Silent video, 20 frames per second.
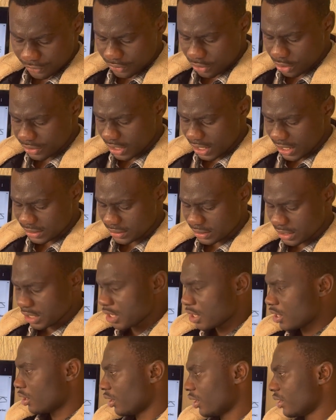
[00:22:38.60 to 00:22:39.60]
others.
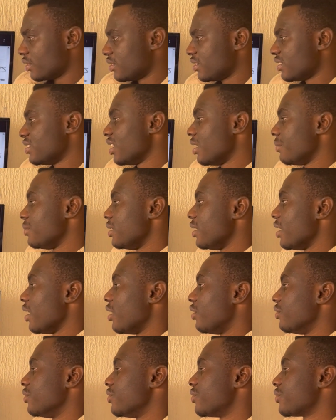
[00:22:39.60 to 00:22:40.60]
You can see them
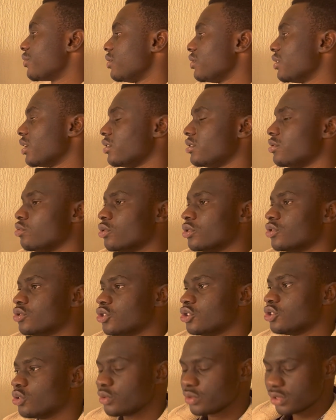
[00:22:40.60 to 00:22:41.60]
here on the screen. I didn't want to
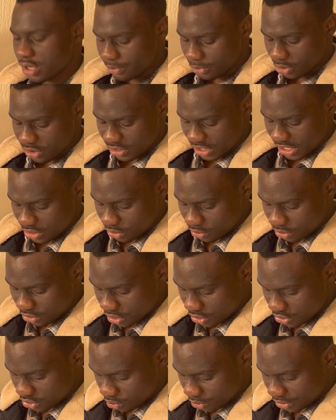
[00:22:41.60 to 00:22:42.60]
show them because I don't want
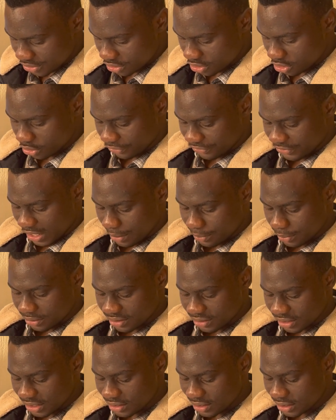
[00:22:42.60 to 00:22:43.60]
us to waste a lot of time
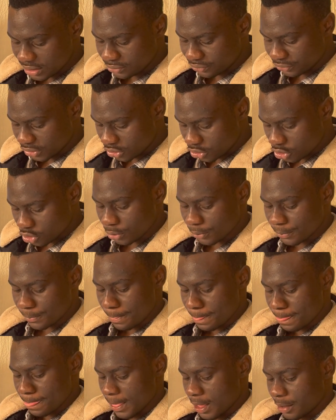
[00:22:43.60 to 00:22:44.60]
in this video,
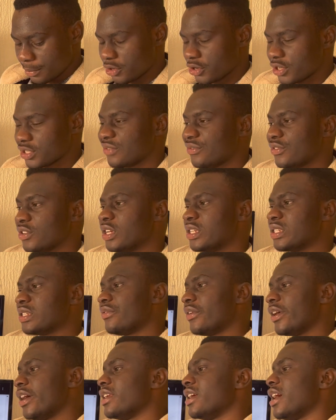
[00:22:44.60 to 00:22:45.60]
because the video is a
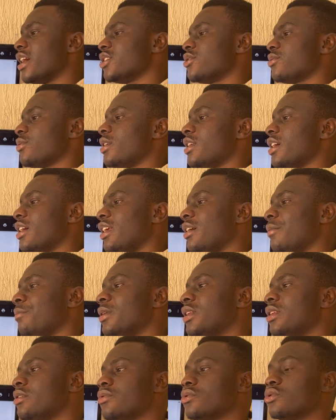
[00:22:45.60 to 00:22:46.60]
very nice one, and I
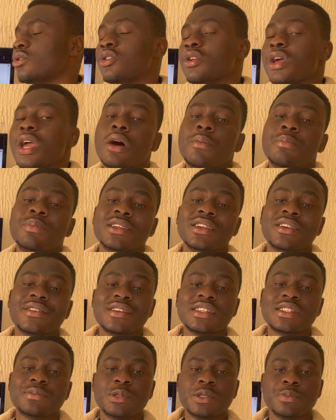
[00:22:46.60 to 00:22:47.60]
believe it's going to help
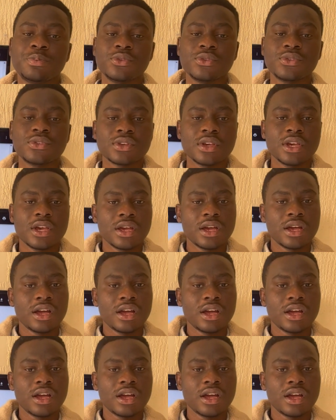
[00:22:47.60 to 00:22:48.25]
increase people's